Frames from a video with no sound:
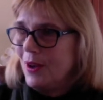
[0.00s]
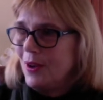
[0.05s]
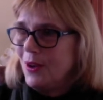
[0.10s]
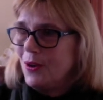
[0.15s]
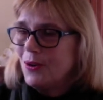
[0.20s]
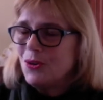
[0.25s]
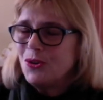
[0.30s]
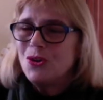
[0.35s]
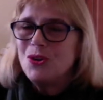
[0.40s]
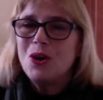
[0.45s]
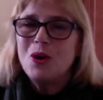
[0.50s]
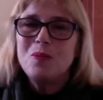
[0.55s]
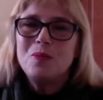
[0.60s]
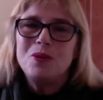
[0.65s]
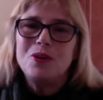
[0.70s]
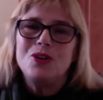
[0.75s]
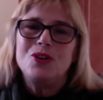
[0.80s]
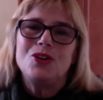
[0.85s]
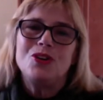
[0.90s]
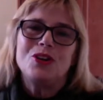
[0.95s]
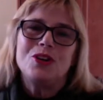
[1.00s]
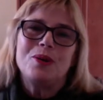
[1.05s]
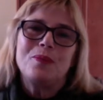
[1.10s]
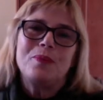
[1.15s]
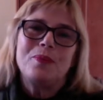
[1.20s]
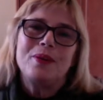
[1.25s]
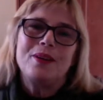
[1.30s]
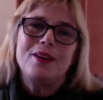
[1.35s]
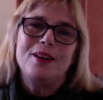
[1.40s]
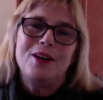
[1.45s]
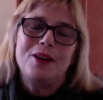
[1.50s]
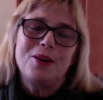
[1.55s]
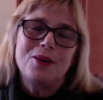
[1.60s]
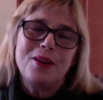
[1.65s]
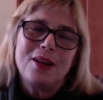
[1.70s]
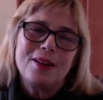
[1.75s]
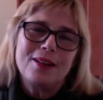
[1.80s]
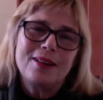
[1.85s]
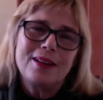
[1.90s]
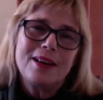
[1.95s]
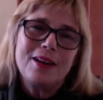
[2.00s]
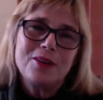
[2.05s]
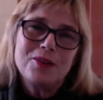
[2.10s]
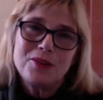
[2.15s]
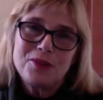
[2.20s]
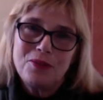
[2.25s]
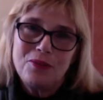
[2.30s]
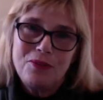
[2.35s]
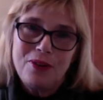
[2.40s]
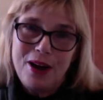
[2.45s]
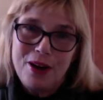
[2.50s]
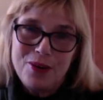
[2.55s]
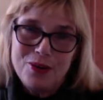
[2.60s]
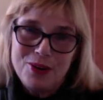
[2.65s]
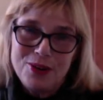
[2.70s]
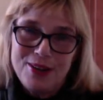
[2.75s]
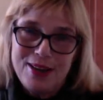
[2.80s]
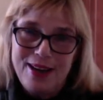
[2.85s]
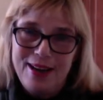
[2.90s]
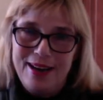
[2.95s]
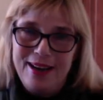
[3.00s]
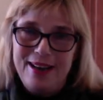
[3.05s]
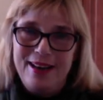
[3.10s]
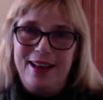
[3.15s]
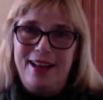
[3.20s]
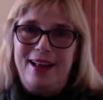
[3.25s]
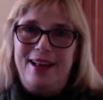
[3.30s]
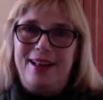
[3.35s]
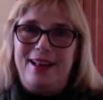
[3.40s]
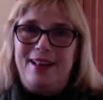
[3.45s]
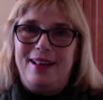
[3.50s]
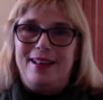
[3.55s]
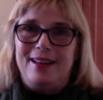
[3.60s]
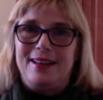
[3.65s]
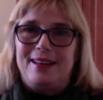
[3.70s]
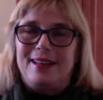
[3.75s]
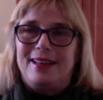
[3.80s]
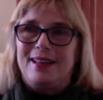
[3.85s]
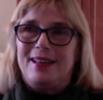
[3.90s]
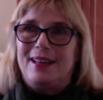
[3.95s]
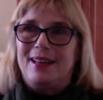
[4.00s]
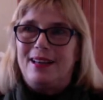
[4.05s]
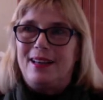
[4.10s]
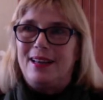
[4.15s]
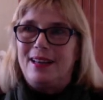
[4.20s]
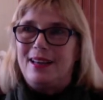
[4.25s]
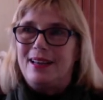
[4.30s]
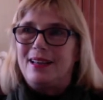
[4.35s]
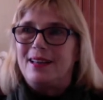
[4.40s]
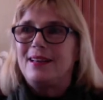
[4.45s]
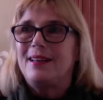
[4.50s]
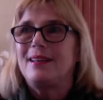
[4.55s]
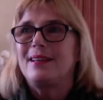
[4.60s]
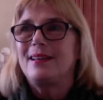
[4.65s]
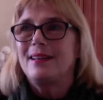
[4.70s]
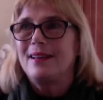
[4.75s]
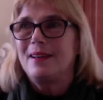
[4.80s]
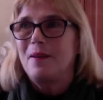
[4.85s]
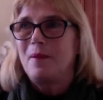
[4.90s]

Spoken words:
your showmanship. You know, Leo's a fire sign, and it